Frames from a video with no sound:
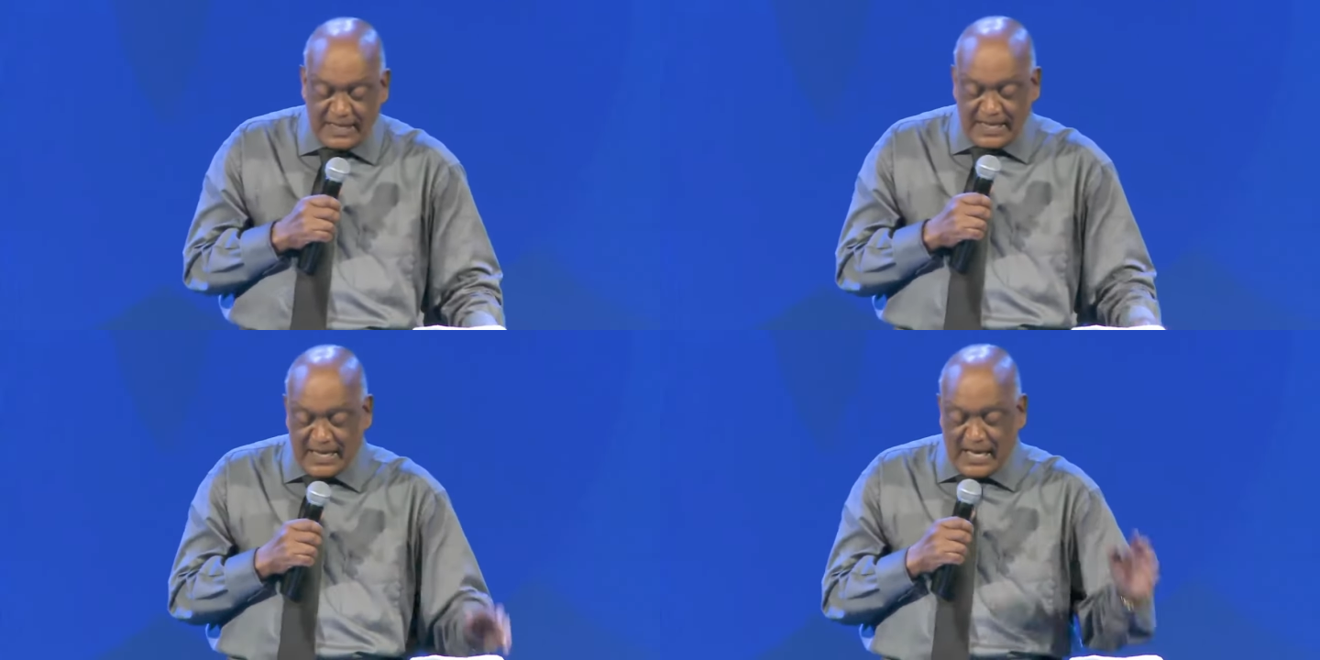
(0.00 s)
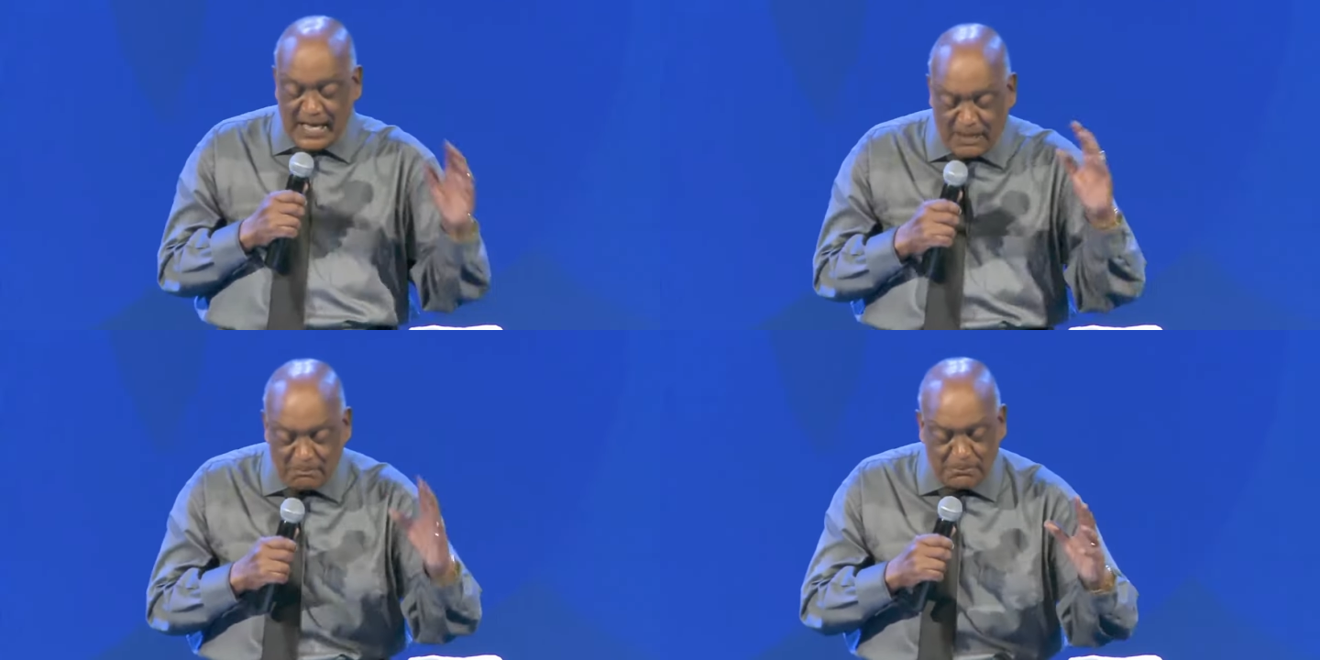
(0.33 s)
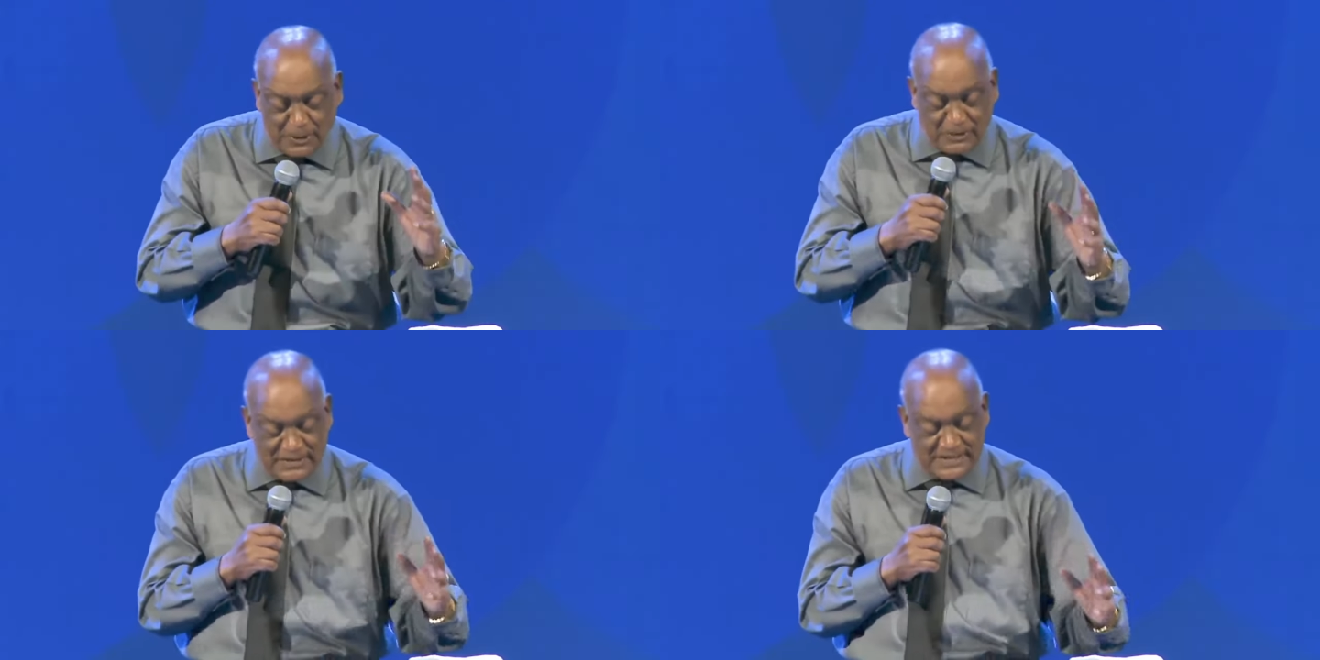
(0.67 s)
He
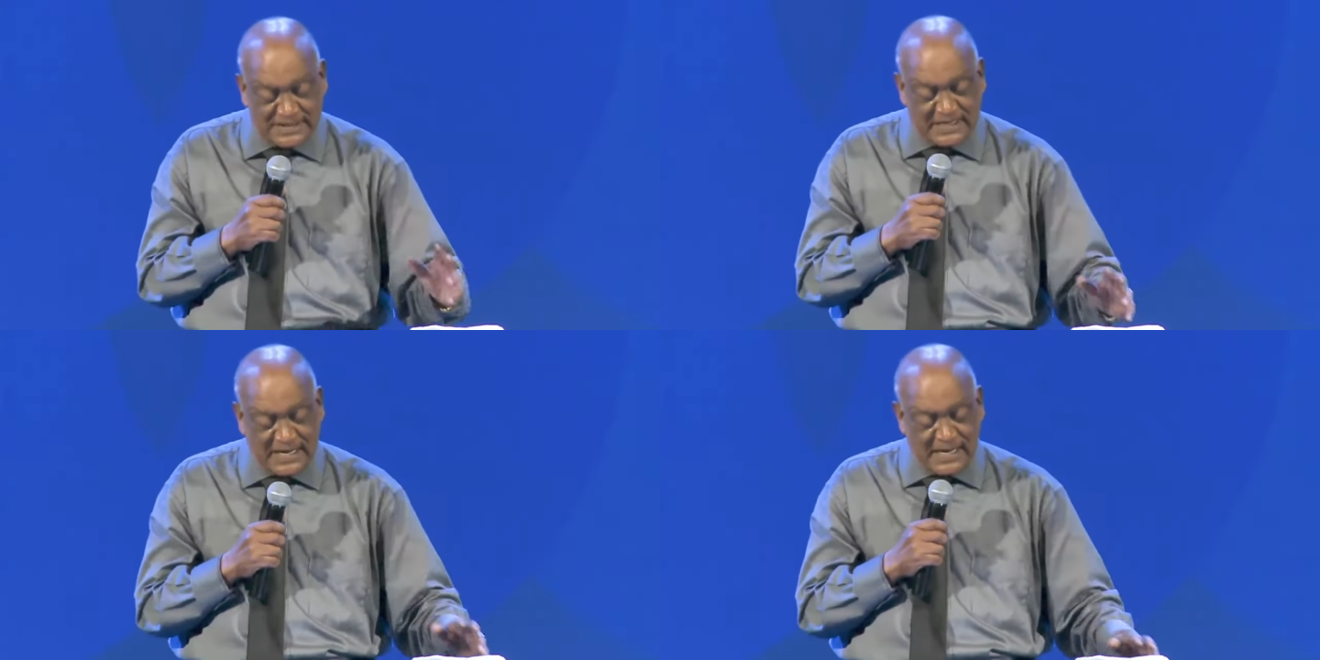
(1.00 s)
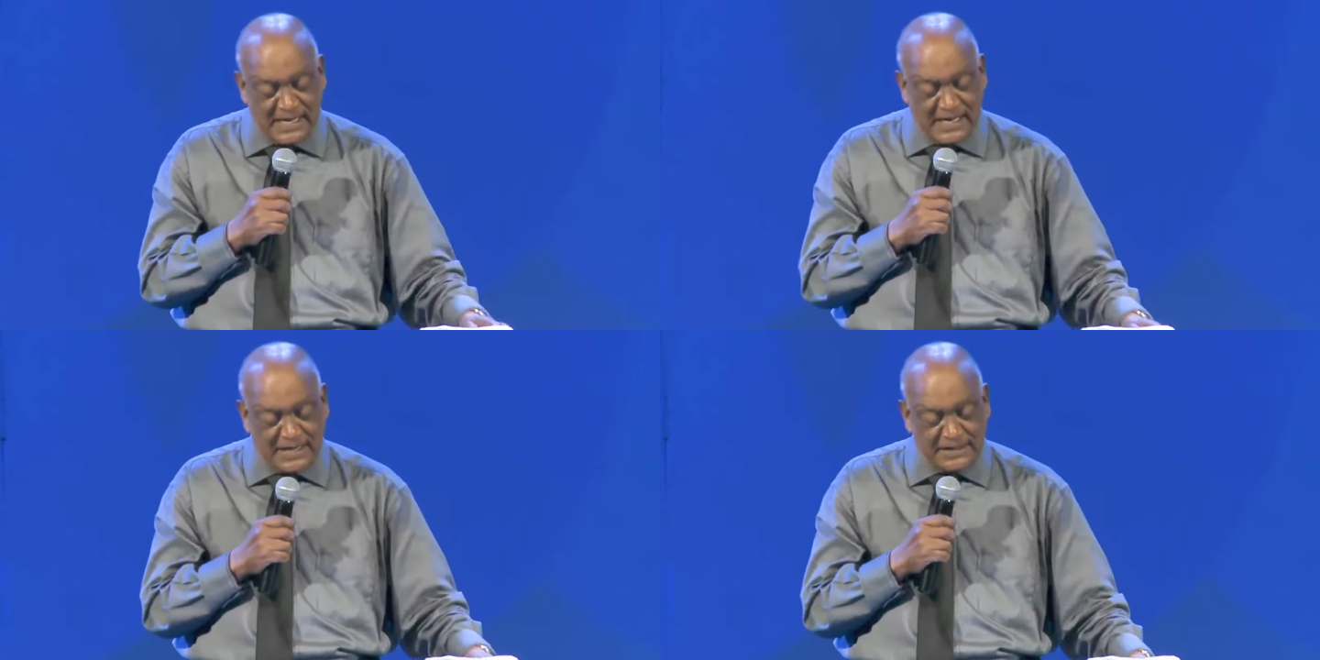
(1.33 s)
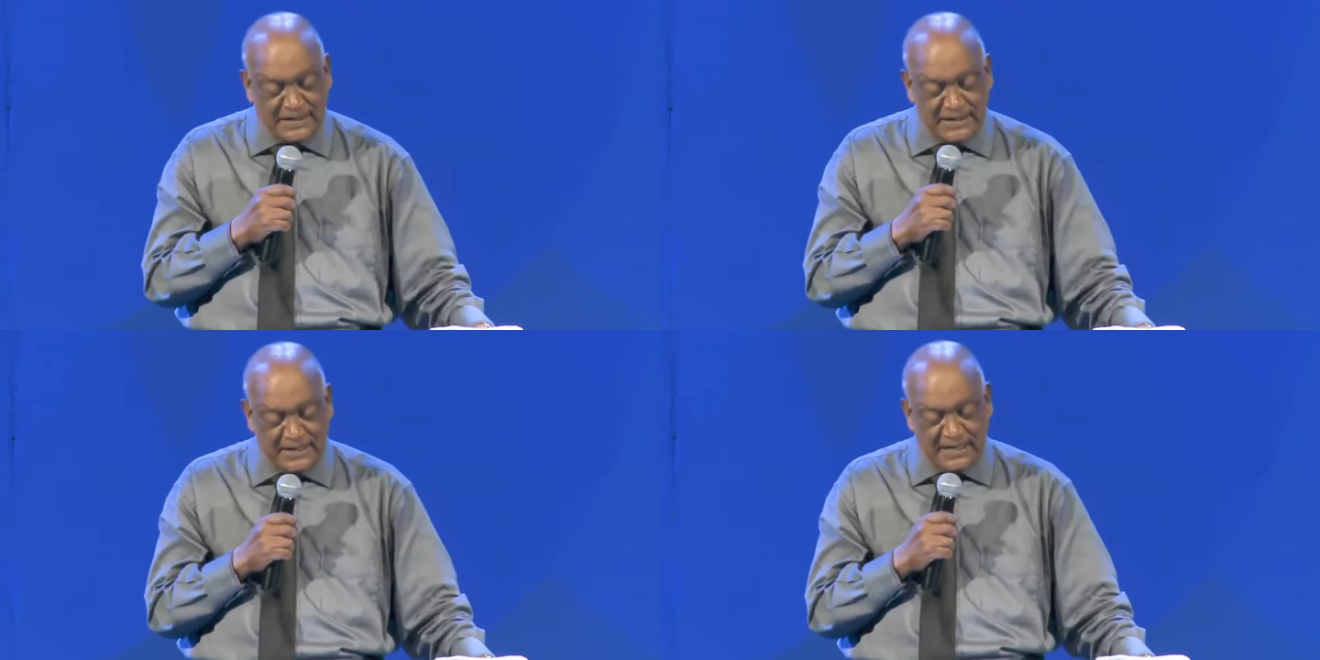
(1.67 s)
humbles
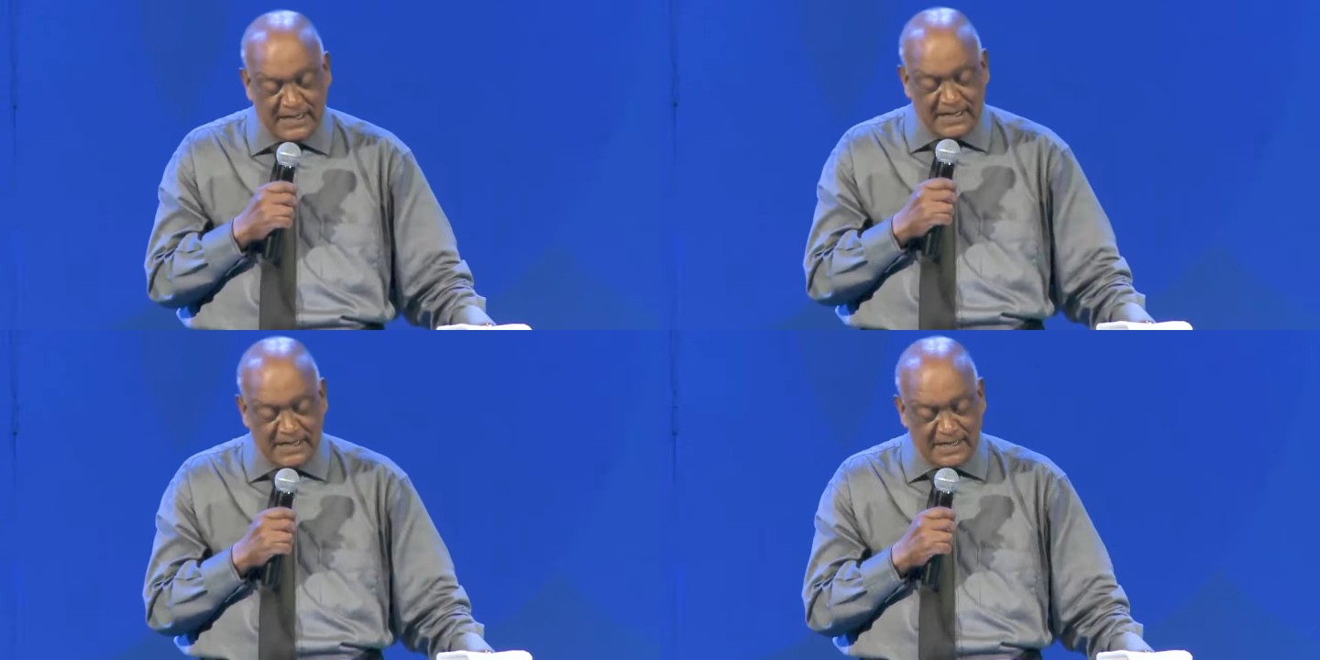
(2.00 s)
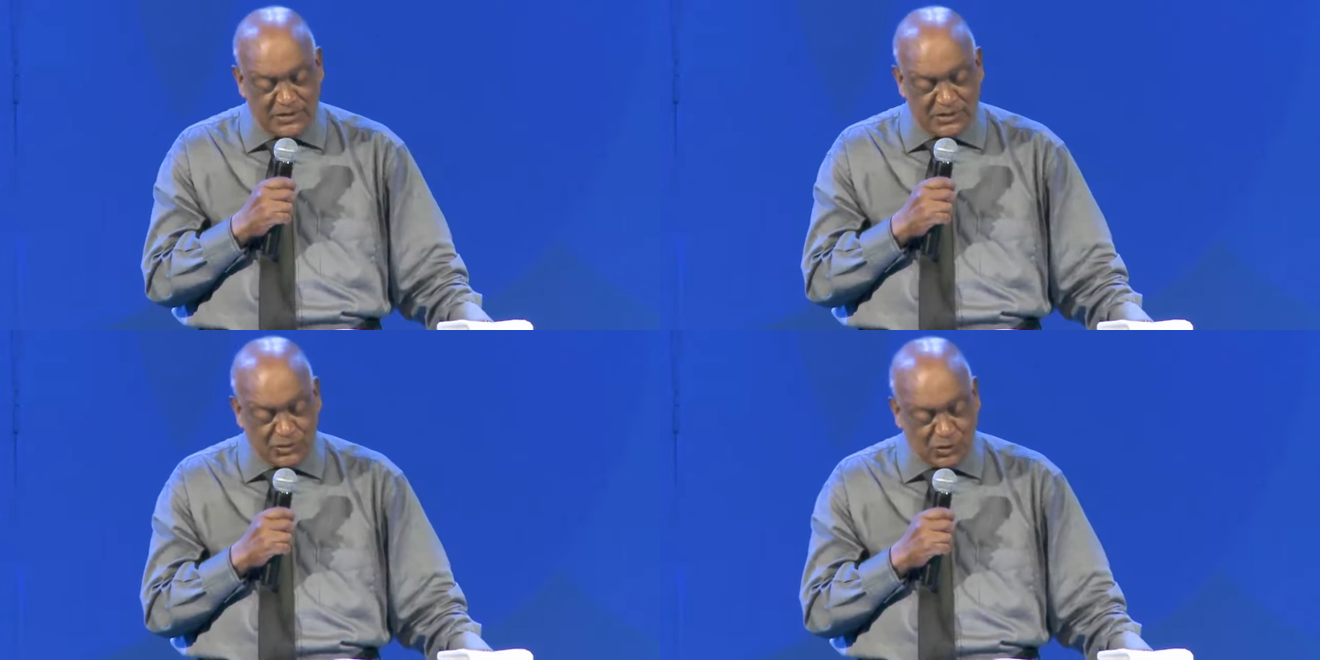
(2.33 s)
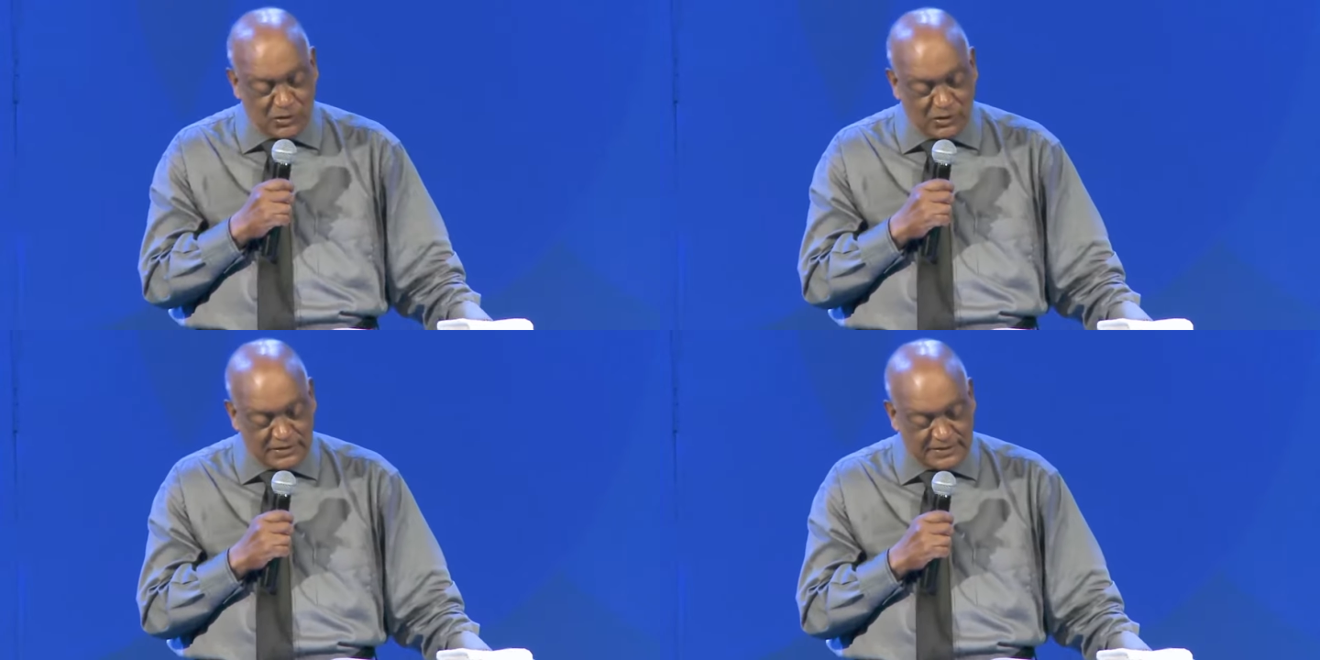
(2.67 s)
and he
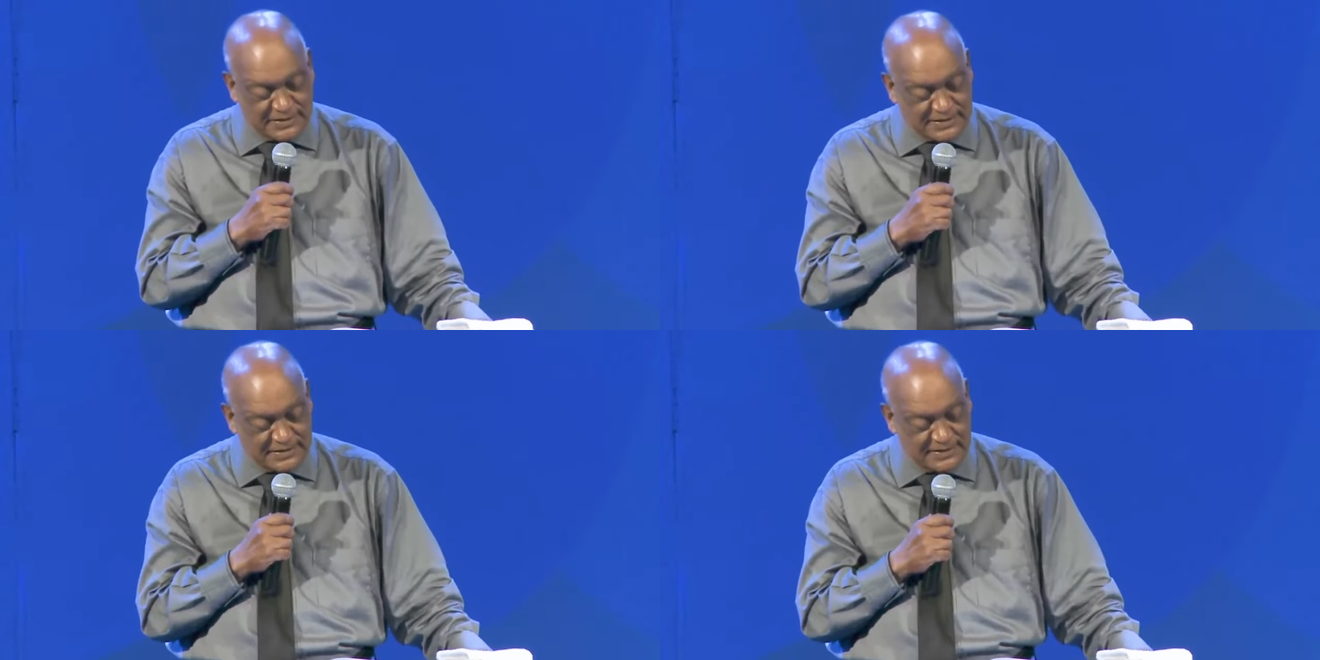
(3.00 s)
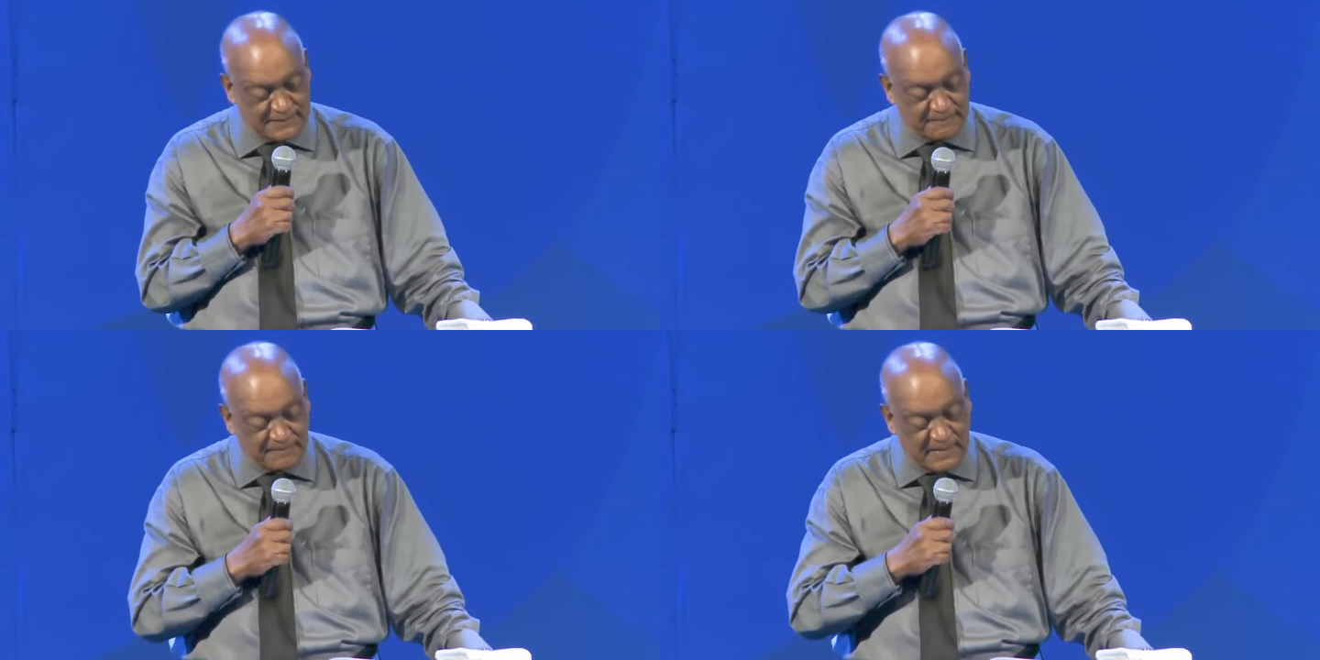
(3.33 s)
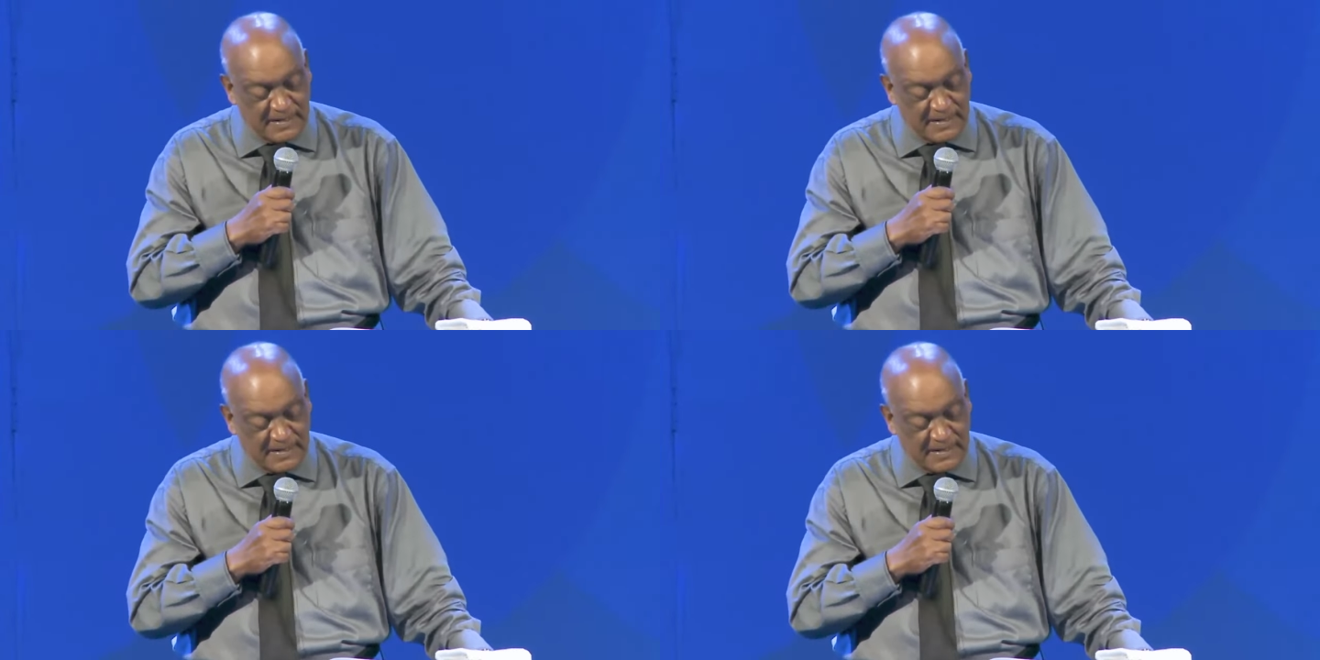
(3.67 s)
exalts.